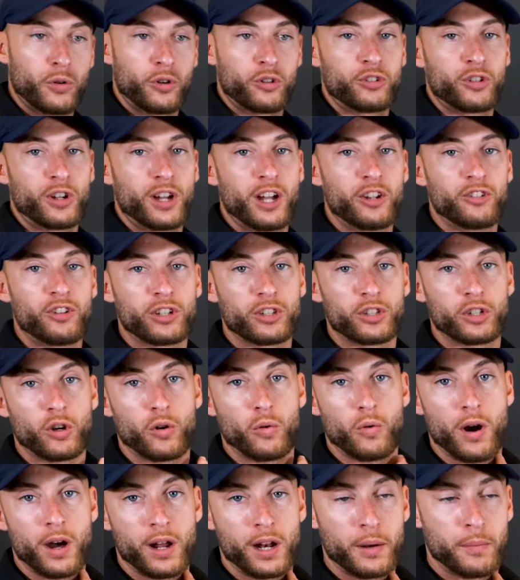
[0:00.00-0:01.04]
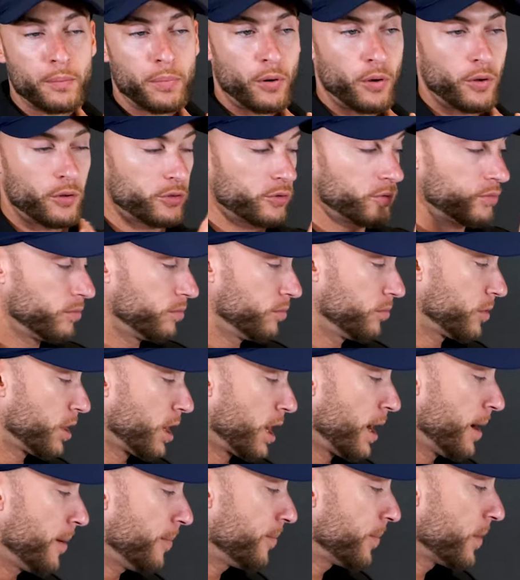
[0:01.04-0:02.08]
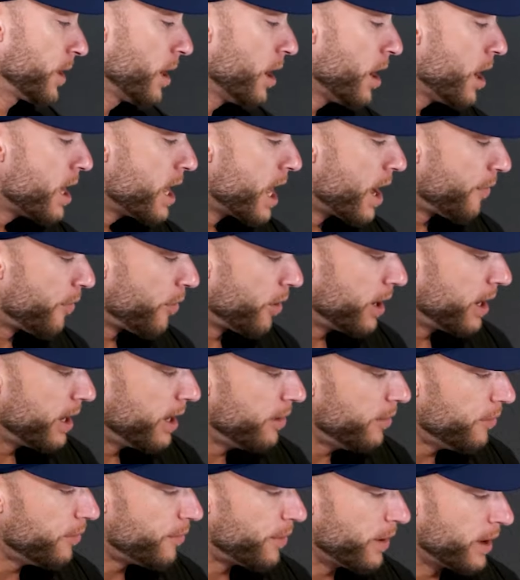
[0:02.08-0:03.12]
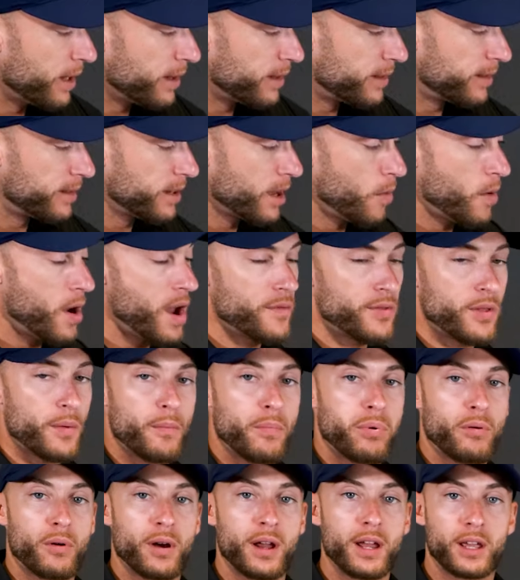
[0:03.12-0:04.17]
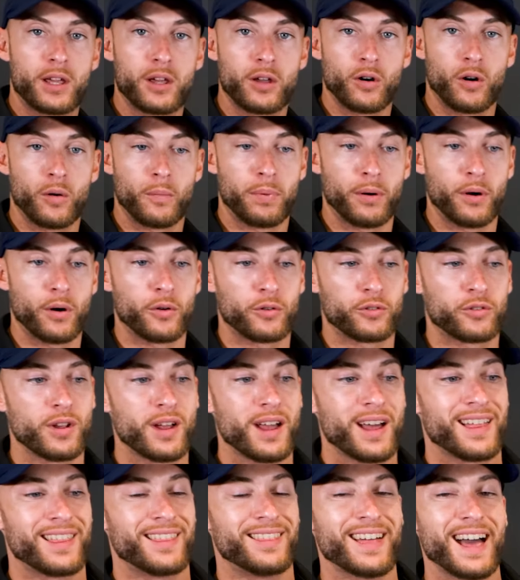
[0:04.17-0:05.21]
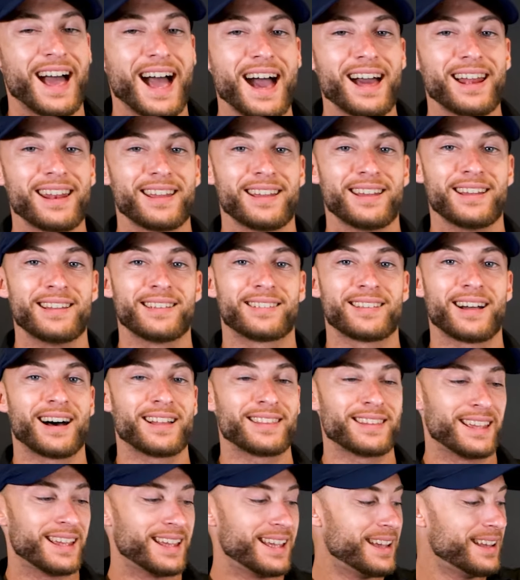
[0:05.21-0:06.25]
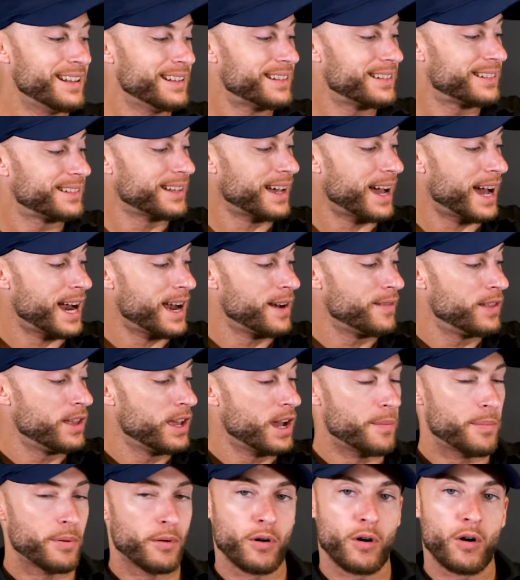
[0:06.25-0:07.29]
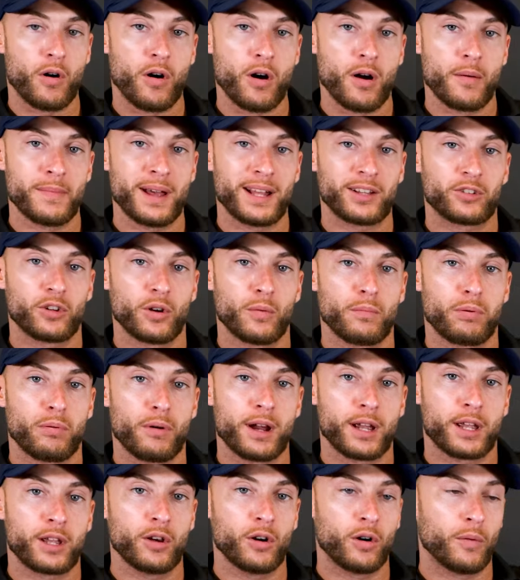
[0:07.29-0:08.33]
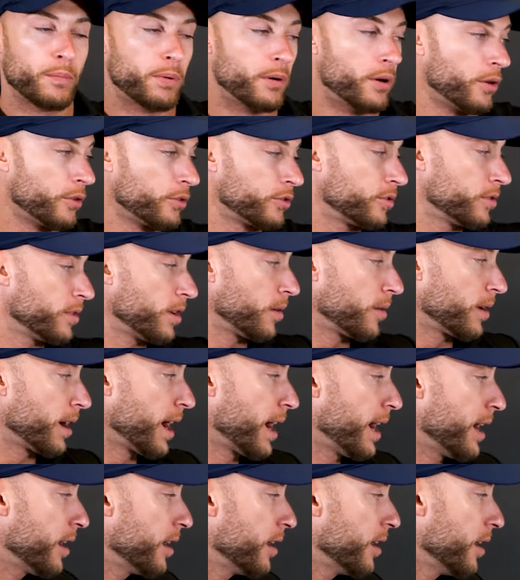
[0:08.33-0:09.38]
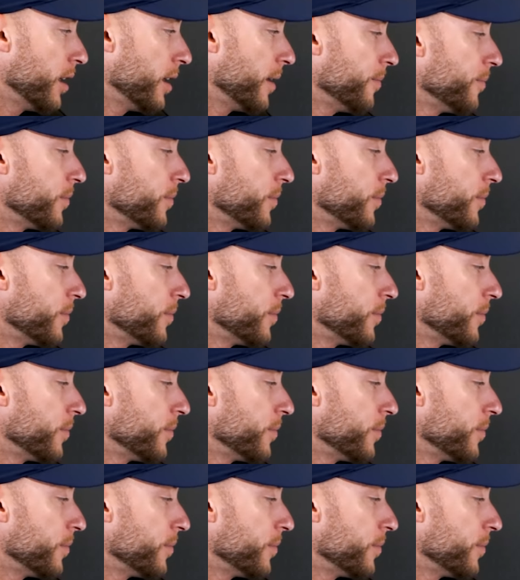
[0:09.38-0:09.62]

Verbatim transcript: We're still going to check the carotid pulse. Okay. Now for infants, we have the brachial pulse. That is on the inside of the upper arm. That's your brachial pulse. Okay.